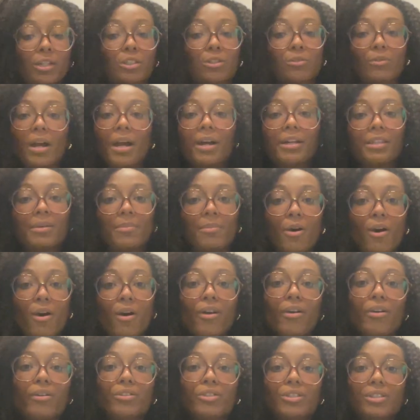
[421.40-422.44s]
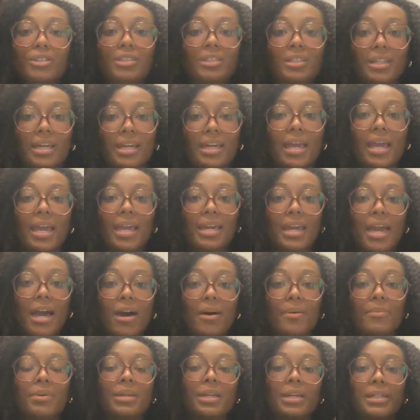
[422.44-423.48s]
around the mall just to like hang
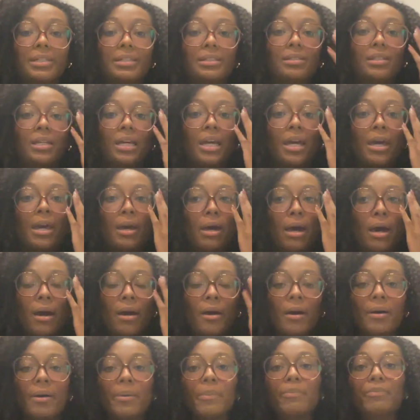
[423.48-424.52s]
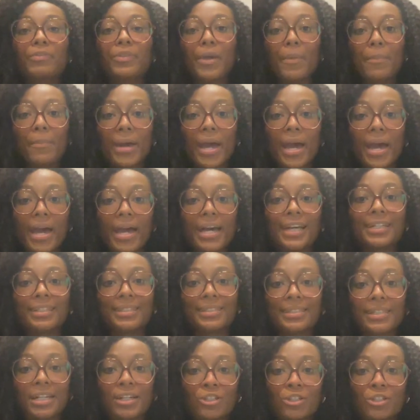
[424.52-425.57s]
out because Pat had a
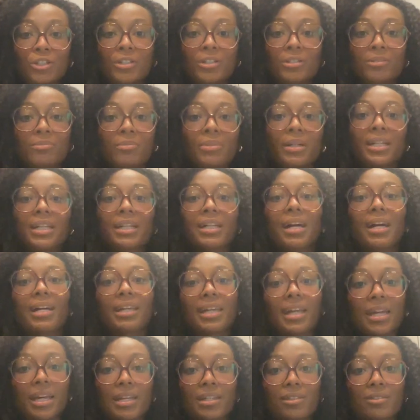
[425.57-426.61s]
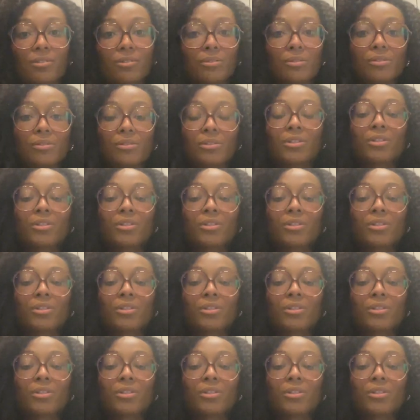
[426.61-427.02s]
session, but it got canceled.